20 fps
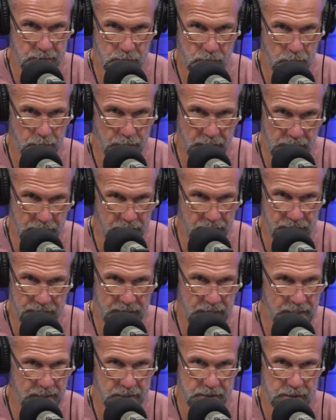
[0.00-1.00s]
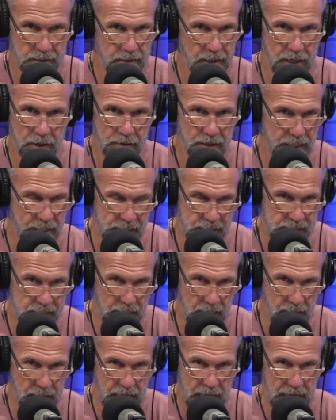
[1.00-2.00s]
repetitive. I don't need to
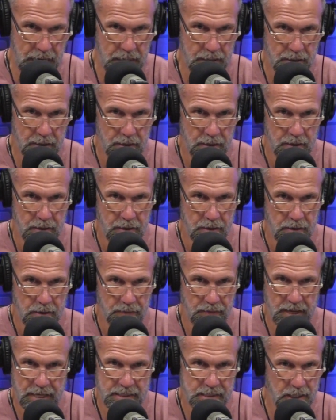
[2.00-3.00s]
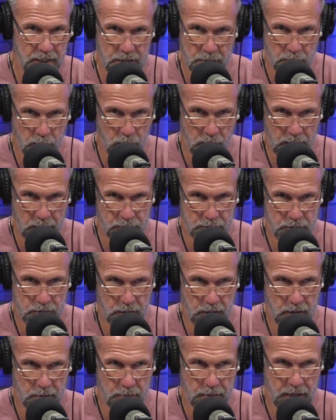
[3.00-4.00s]
say that. That's not the point I was
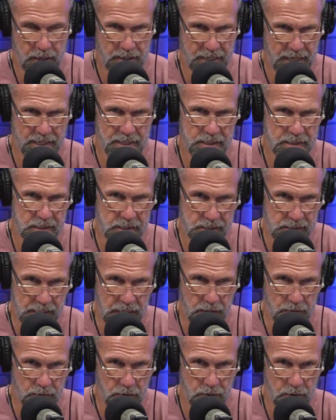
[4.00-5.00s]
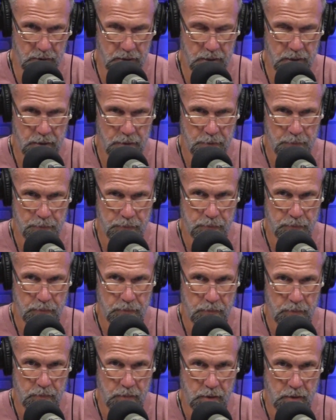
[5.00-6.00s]
trying to make. That doesn't sound good.
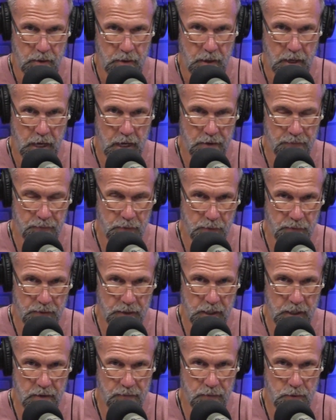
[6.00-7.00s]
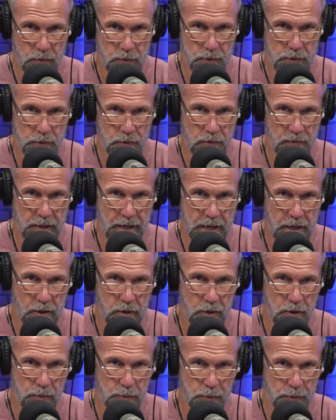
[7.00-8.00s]
And if you do that
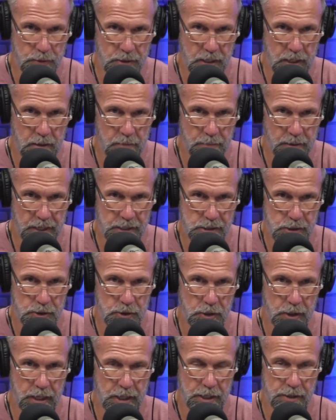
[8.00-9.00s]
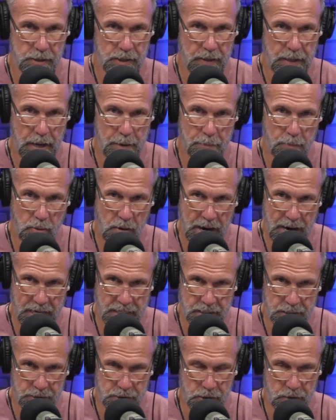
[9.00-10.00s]
on a routine basis, you get into that
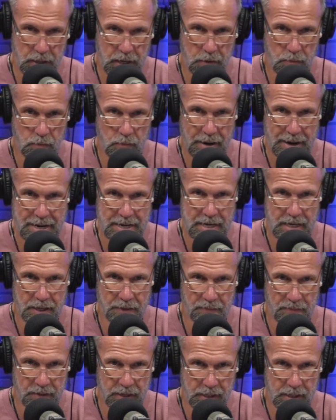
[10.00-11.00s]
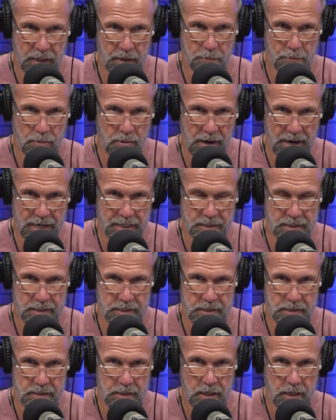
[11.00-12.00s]
practice, that writing and thinking
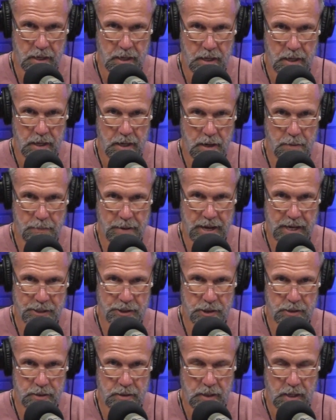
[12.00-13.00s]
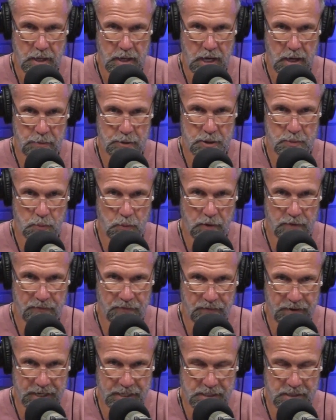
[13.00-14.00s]
practice. Imagine how much more
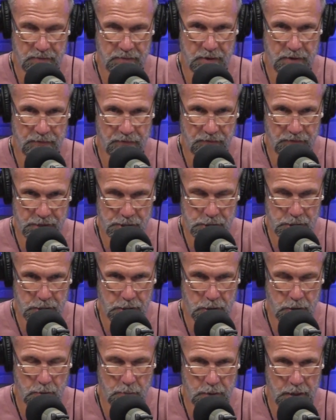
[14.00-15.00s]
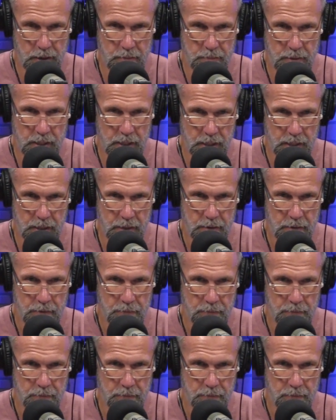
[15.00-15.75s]
effective and efficient you might be